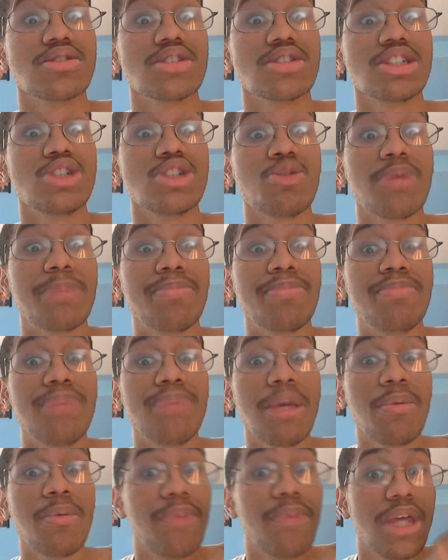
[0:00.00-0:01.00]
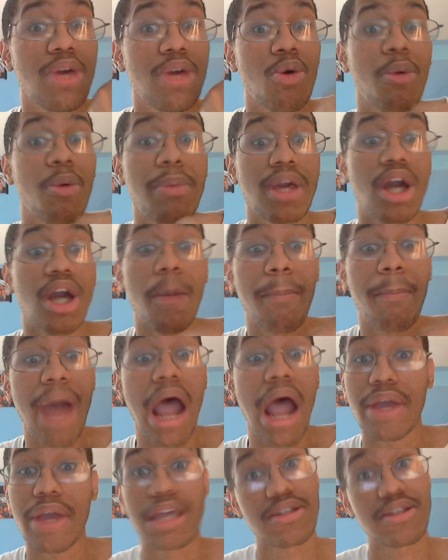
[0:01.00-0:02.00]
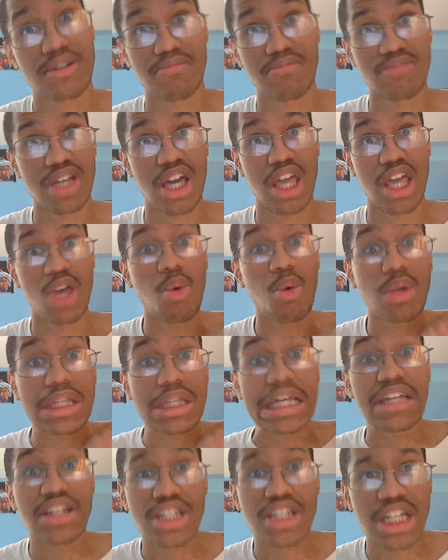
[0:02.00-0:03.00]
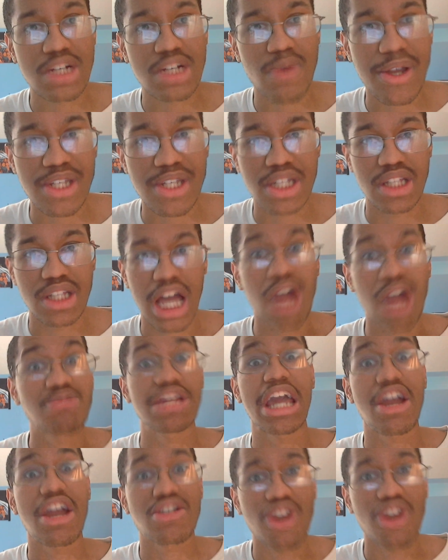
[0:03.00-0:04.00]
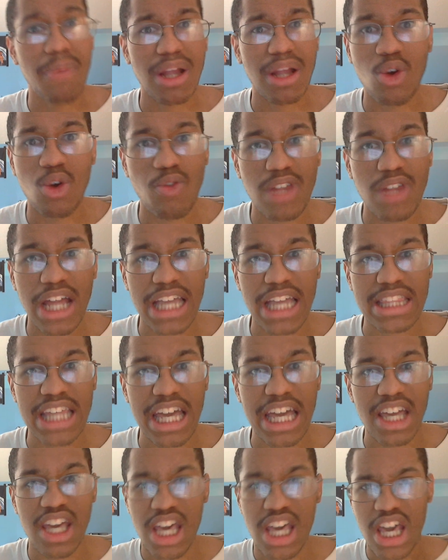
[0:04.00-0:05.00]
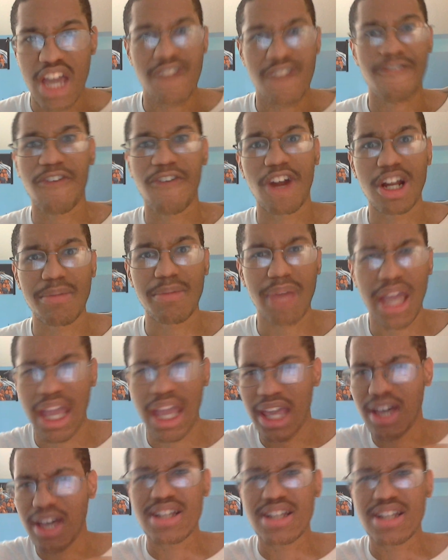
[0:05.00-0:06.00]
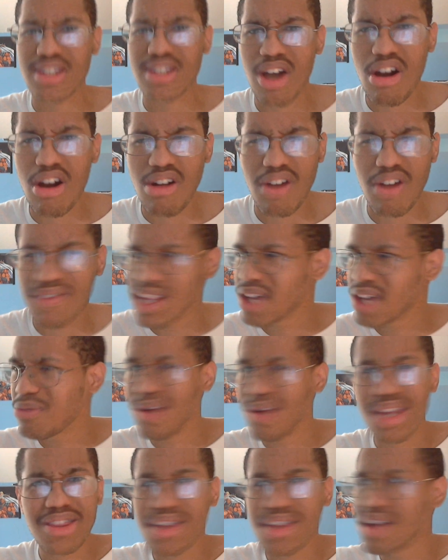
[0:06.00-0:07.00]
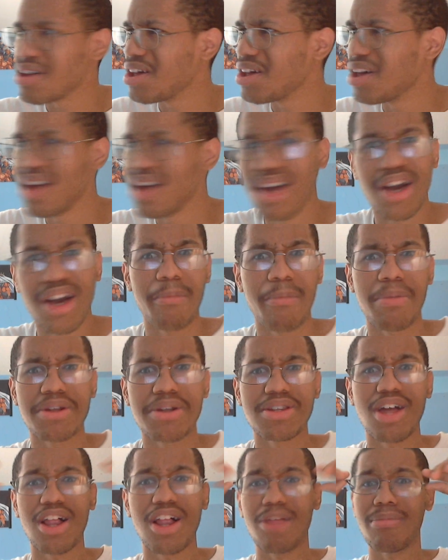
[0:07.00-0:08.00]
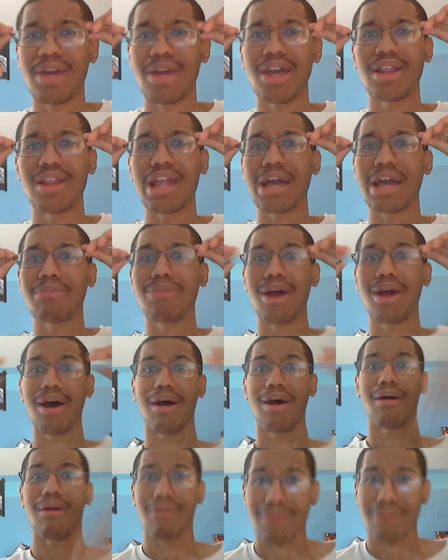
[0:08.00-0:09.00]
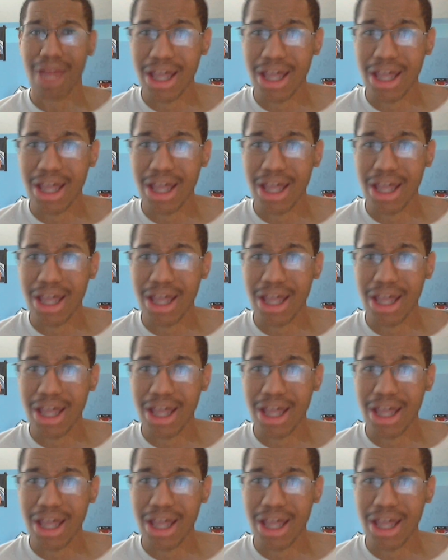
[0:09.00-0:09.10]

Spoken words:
He will become Pirate King someday. He will lead a generation. How dare you talk about Luffy like that in front of me? And he cut his tongue off like, what the? But don't mean like, bro.